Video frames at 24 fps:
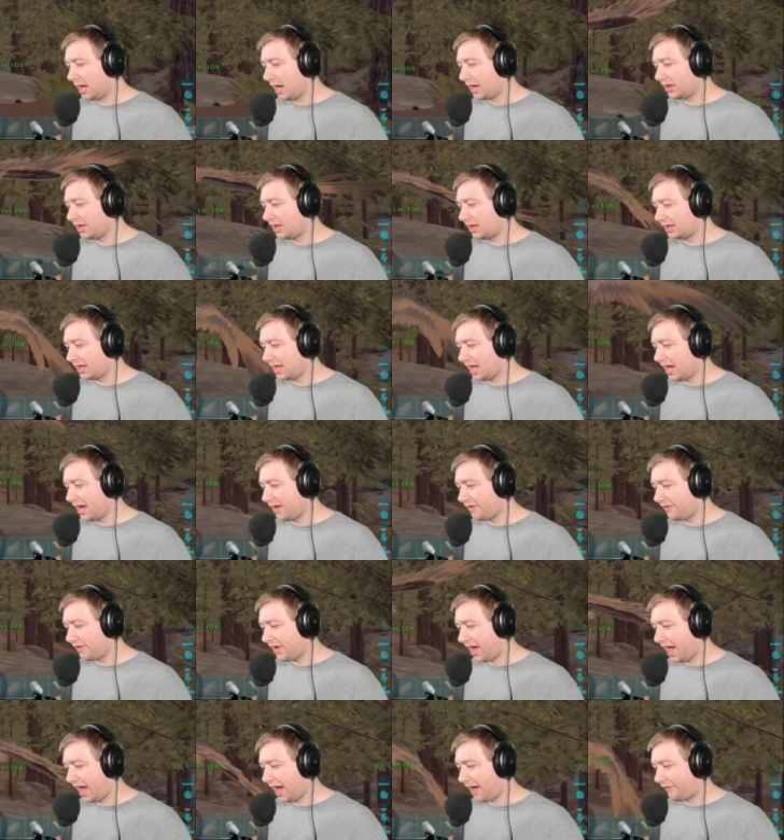I think they
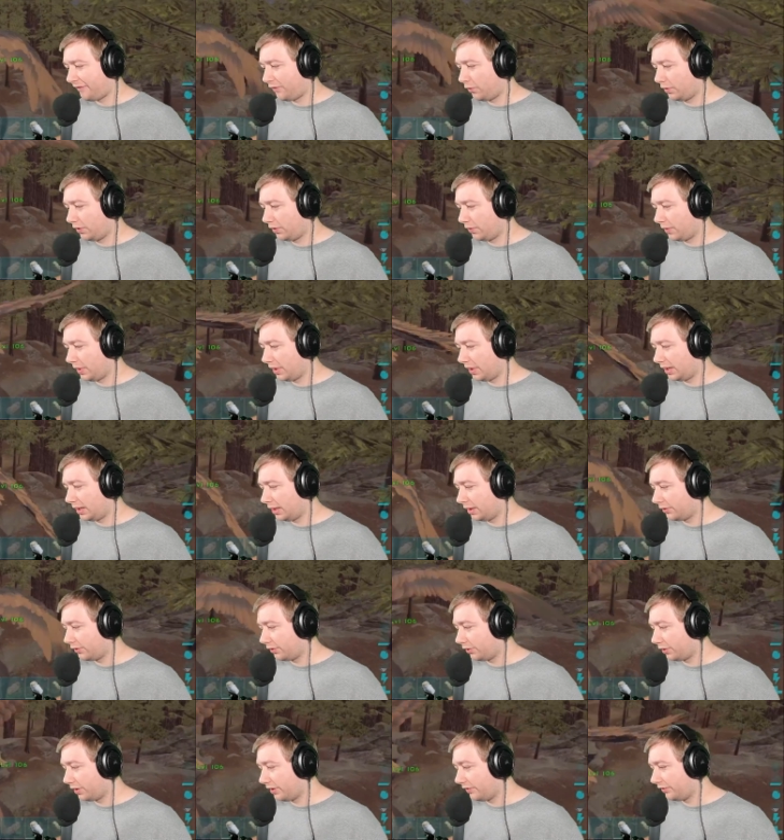have half wood weight
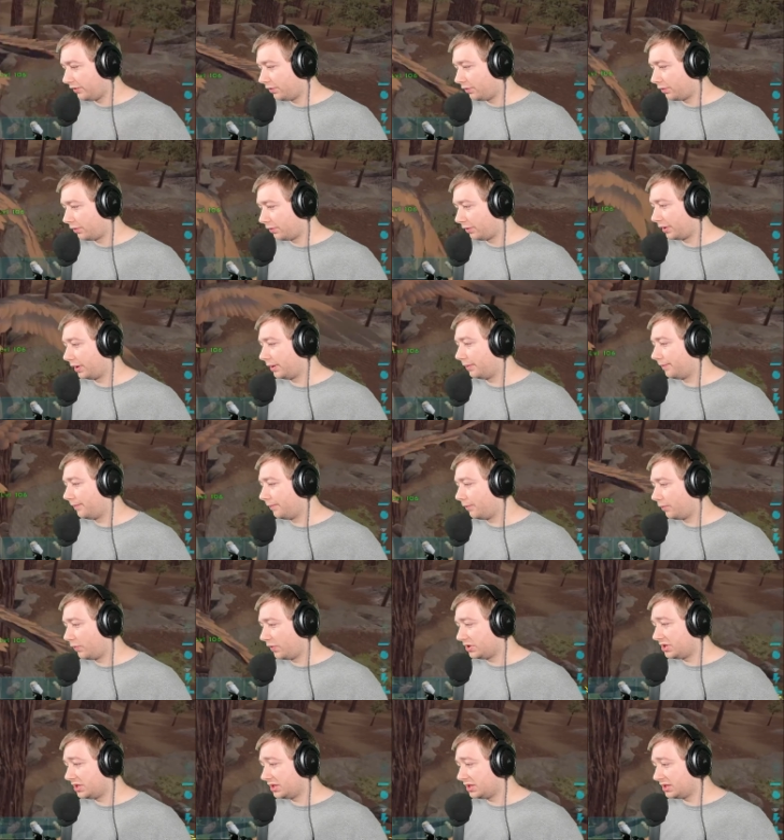in their inventory,
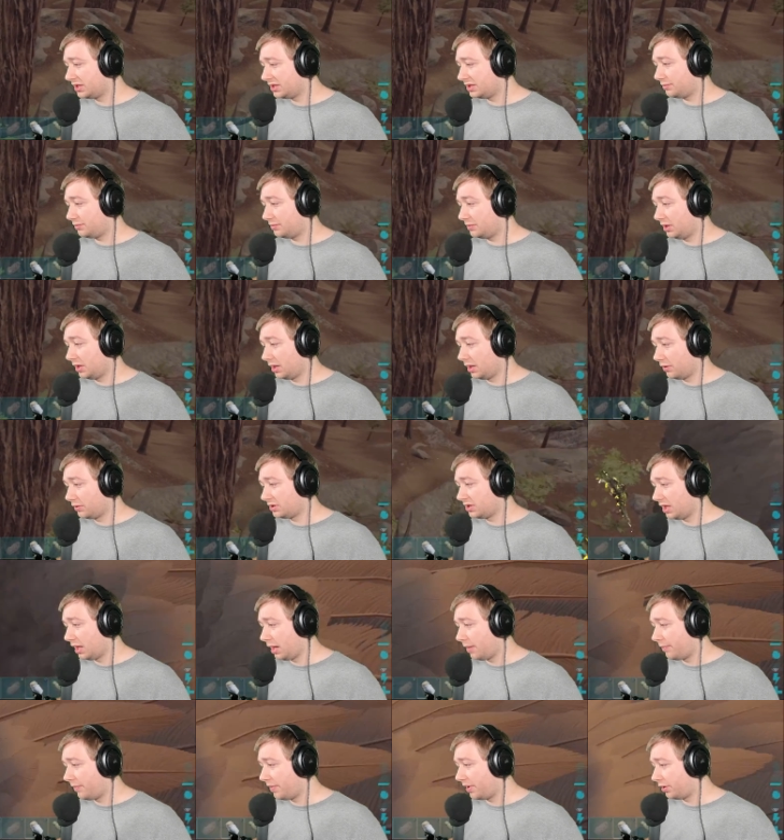which is, you know, it's a
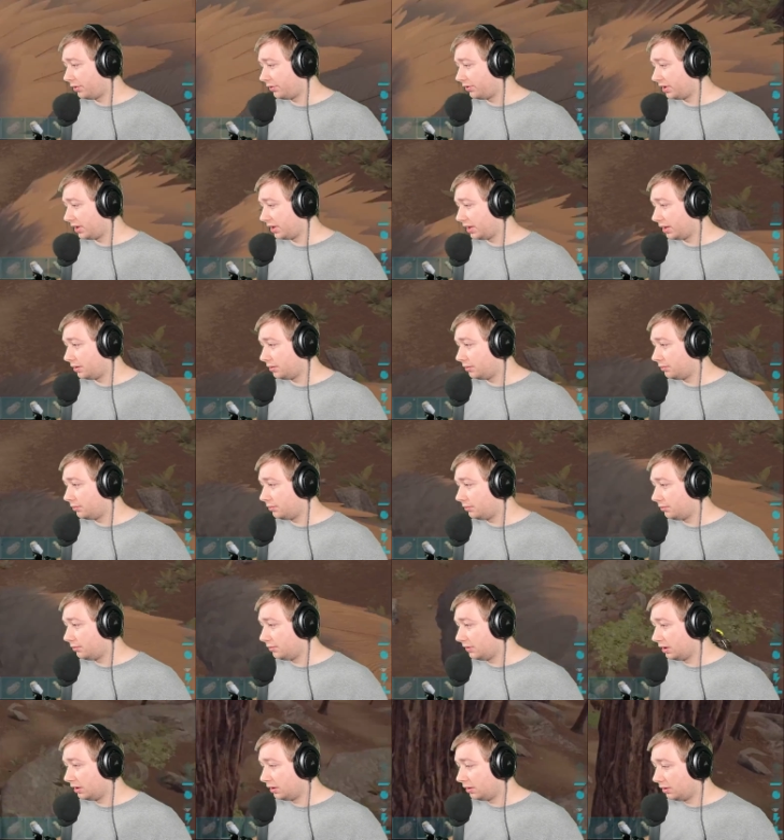lot better than
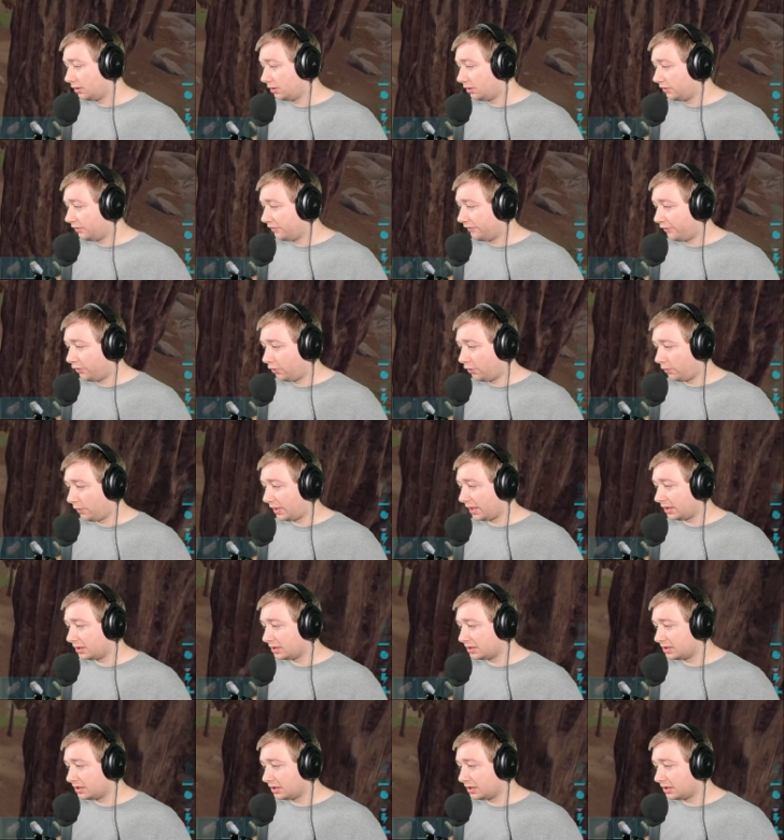full weight.